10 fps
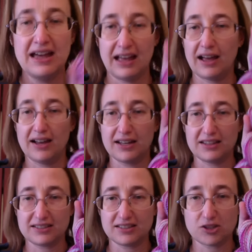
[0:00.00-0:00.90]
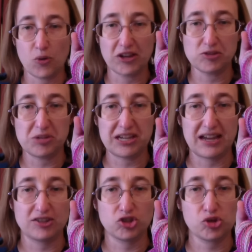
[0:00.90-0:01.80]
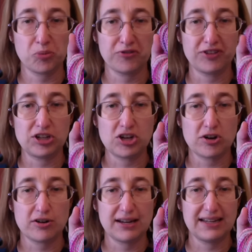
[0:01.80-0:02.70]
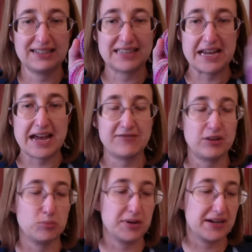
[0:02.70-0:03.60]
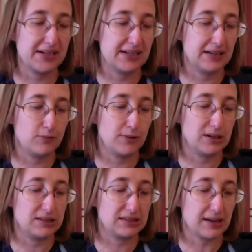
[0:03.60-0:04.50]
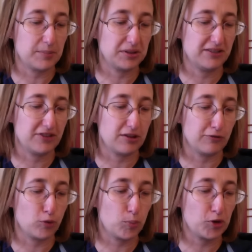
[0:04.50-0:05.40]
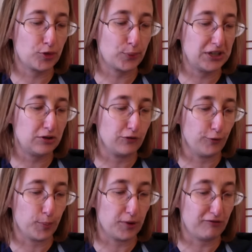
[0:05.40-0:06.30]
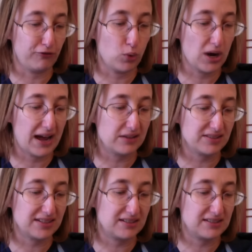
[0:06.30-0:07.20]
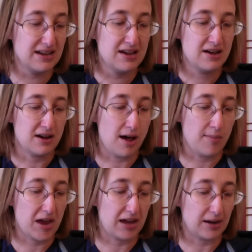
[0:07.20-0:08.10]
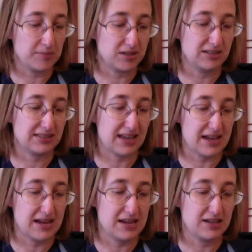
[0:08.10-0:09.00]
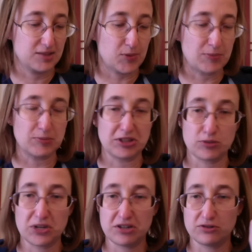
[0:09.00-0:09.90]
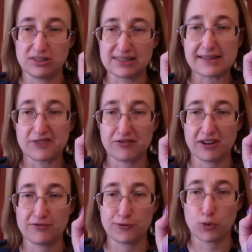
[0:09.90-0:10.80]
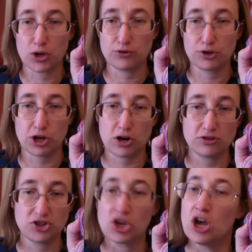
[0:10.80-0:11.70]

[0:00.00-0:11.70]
And this is going to be a super fun yarn. It is a heavy braid. It was, I believe, either 4.3 or 4.4 ounces. And I'm going to say it's probably 375 to 400 yards.